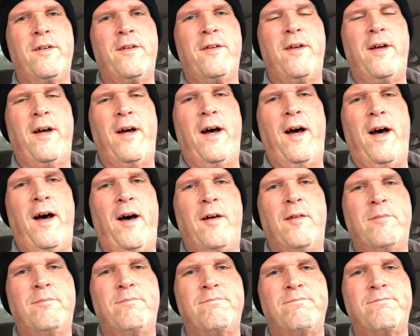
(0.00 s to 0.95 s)

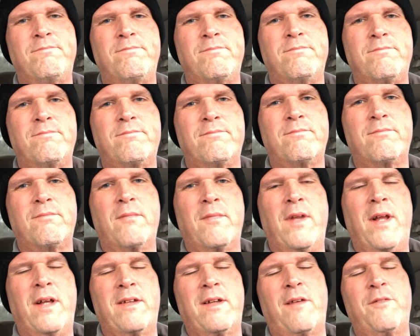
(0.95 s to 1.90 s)
As
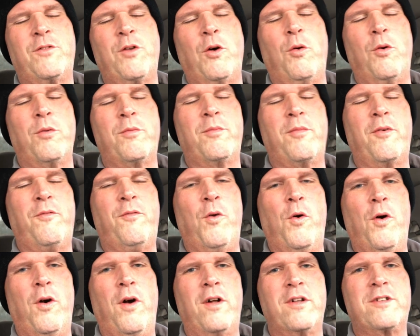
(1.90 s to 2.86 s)
I've told
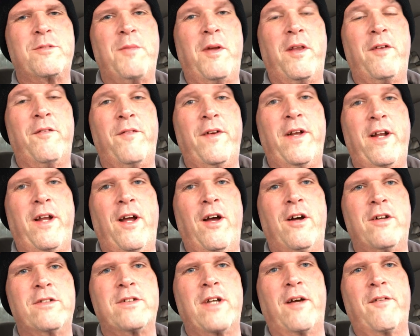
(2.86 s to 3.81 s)
before on some other
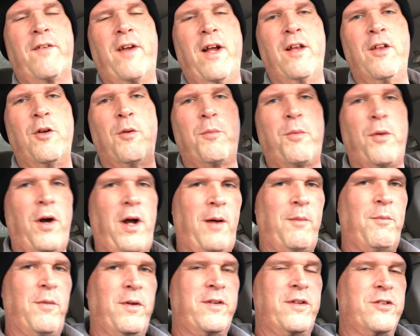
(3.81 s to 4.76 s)
videos, I've got a little
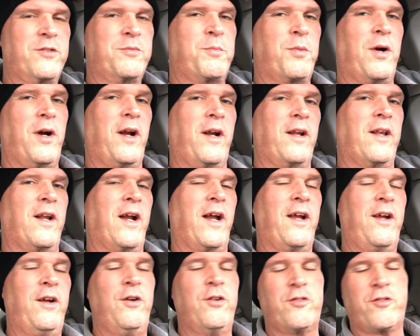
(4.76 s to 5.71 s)
problem with the spring that I
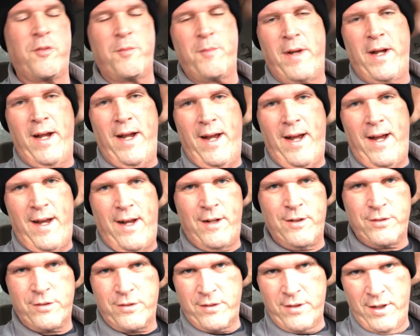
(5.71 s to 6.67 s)
use for my
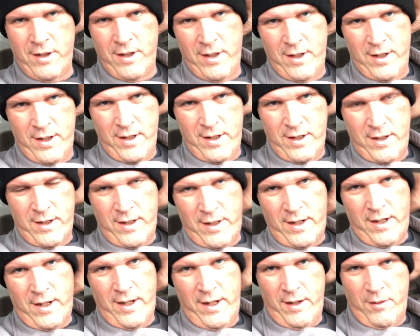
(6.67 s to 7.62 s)
house
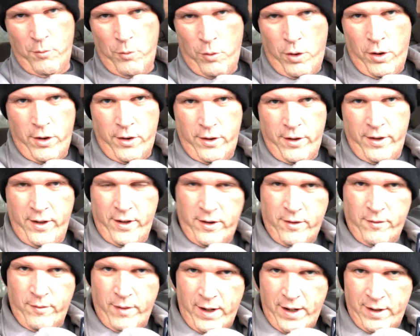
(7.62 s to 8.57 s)
and water here
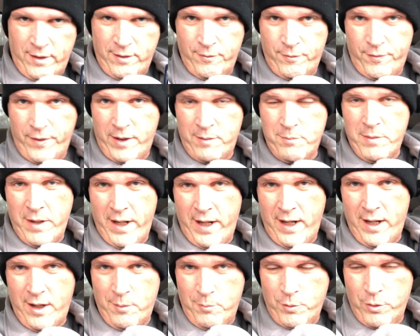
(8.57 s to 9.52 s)
around to feed my
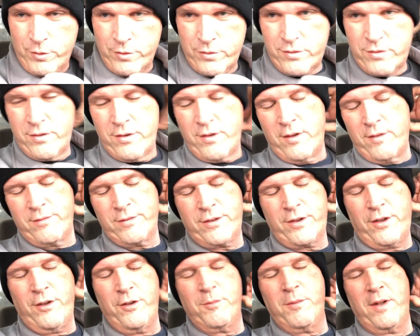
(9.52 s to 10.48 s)
animals, or
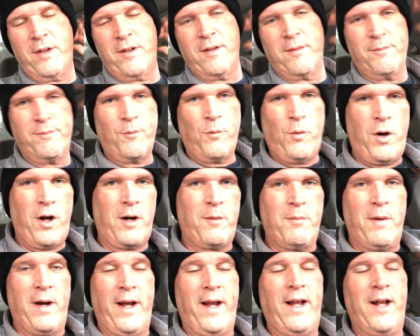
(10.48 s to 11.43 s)
excuse me, to water
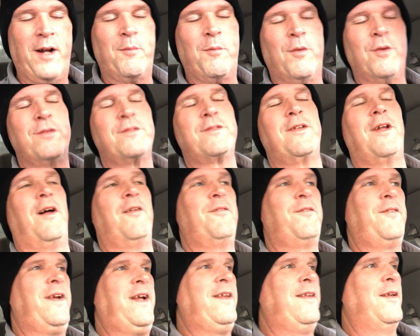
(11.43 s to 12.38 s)
my animals, not
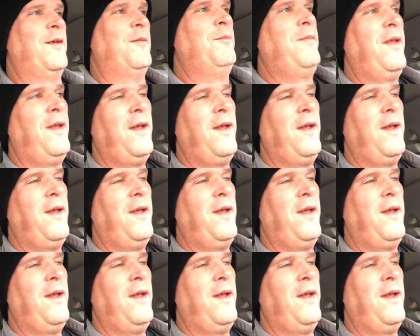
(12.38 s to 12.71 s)
feed them.